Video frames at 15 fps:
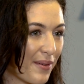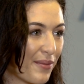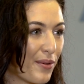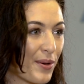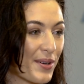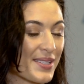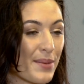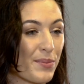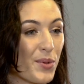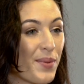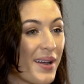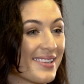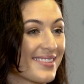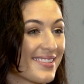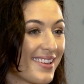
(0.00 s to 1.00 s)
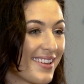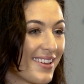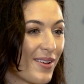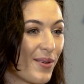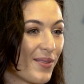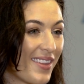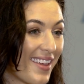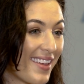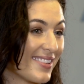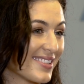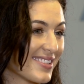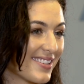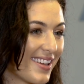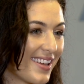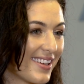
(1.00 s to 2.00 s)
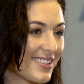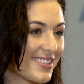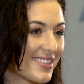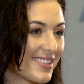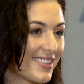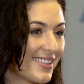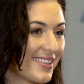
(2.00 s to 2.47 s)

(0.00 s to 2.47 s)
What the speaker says: for example, by seeing it on the internet.